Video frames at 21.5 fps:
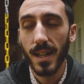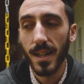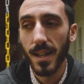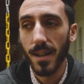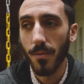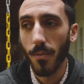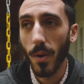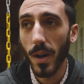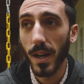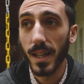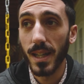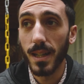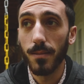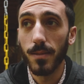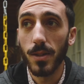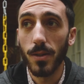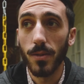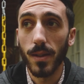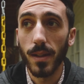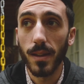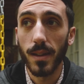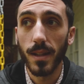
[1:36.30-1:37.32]
And why keep
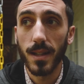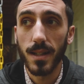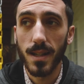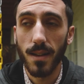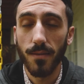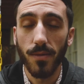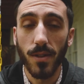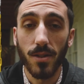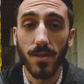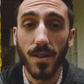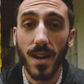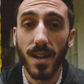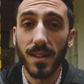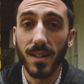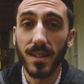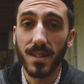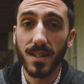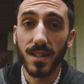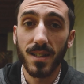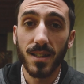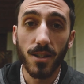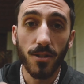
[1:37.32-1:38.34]
doing things if they're not
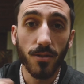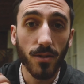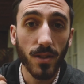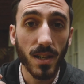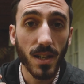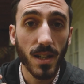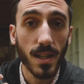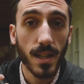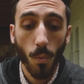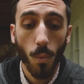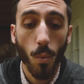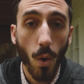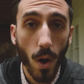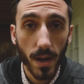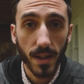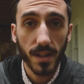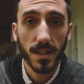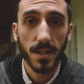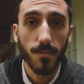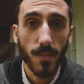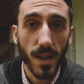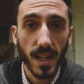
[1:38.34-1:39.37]
necessarily what
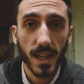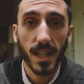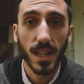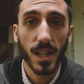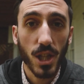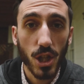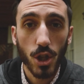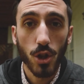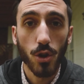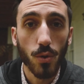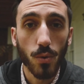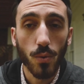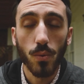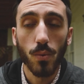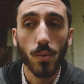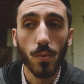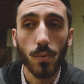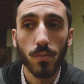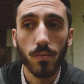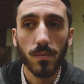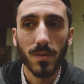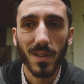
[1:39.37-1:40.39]
is making you
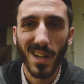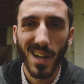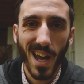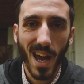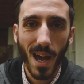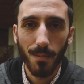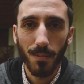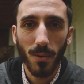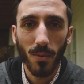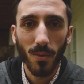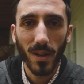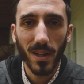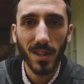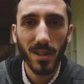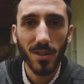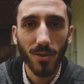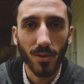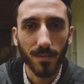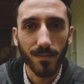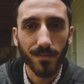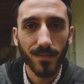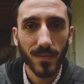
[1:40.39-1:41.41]
kind of happy while you
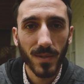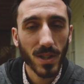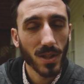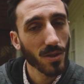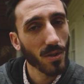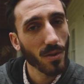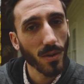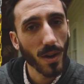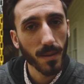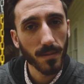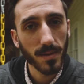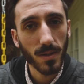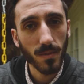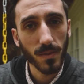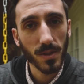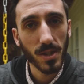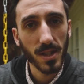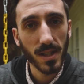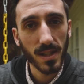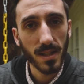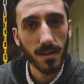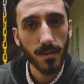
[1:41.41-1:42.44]
do them. So I'm
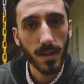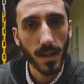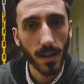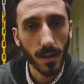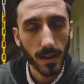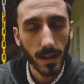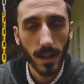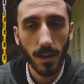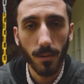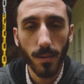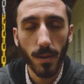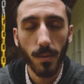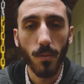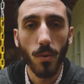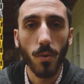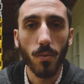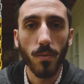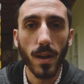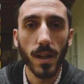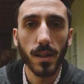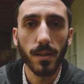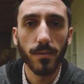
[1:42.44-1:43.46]
switching to be a little bit more
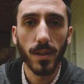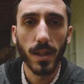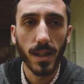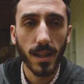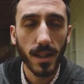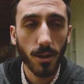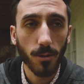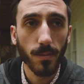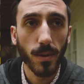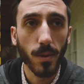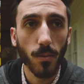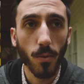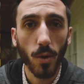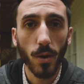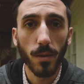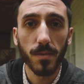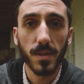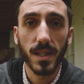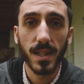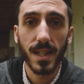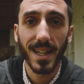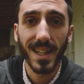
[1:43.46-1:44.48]
relevant, a little bit more
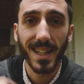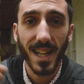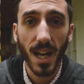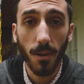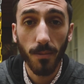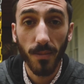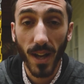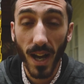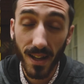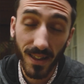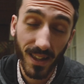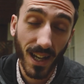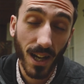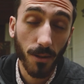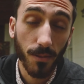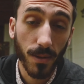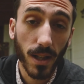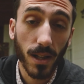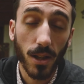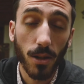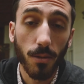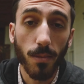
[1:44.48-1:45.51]
up to date, and I think I'll
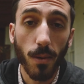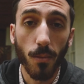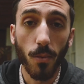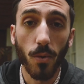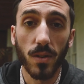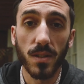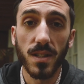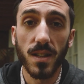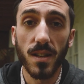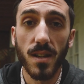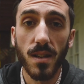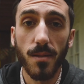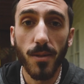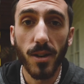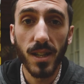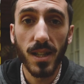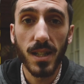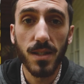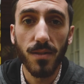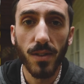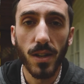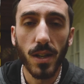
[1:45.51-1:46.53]
be a little bit more excited about
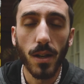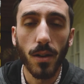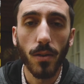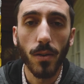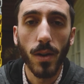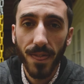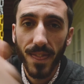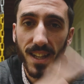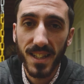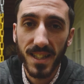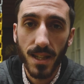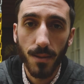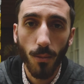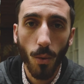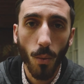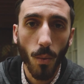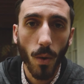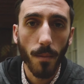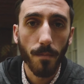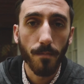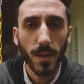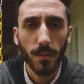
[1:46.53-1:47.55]
each video. That's number
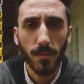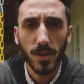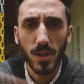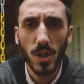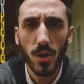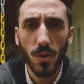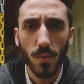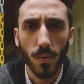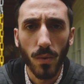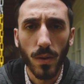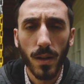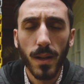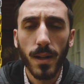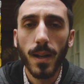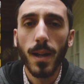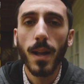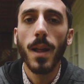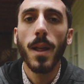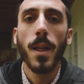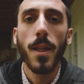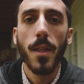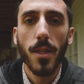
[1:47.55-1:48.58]
one. Number two,
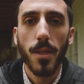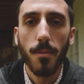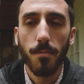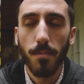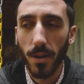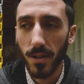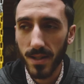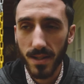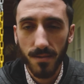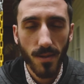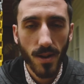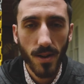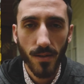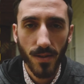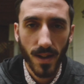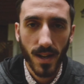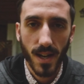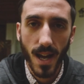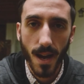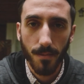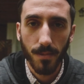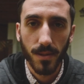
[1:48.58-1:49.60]
the Boston
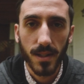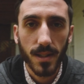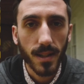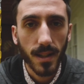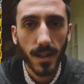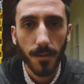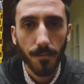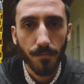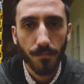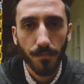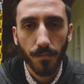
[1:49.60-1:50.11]
Marathon happened today.